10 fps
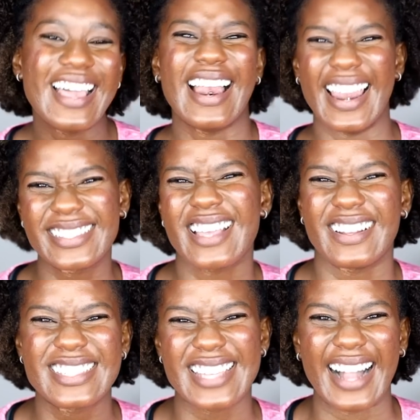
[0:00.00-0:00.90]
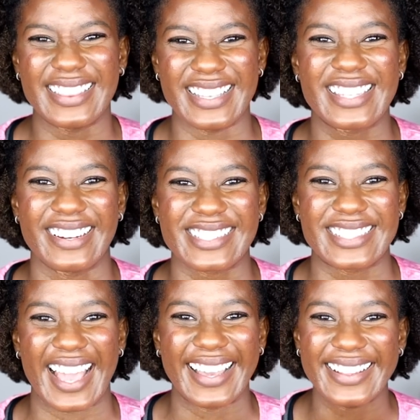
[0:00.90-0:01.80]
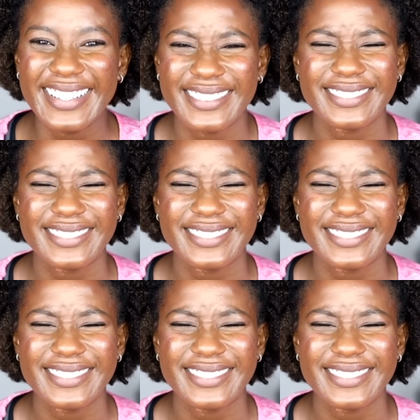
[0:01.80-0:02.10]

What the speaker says: let's unstyle this hairstyle.